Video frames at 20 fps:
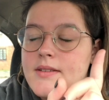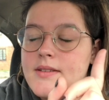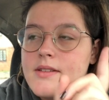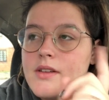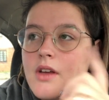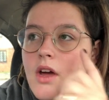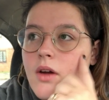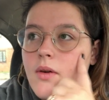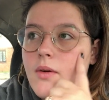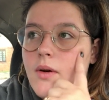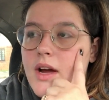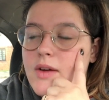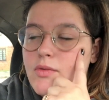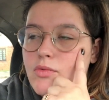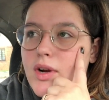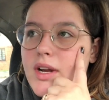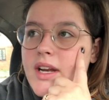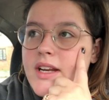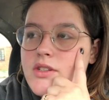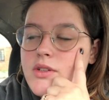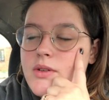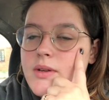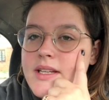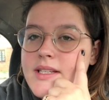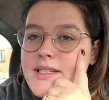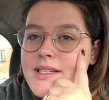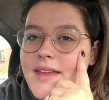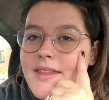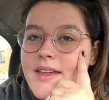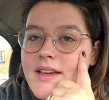so I really do need
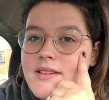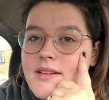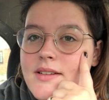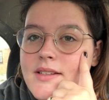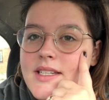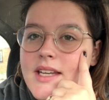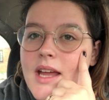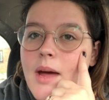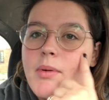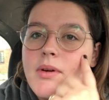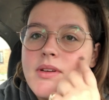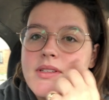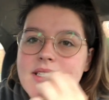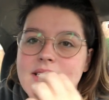to get that today because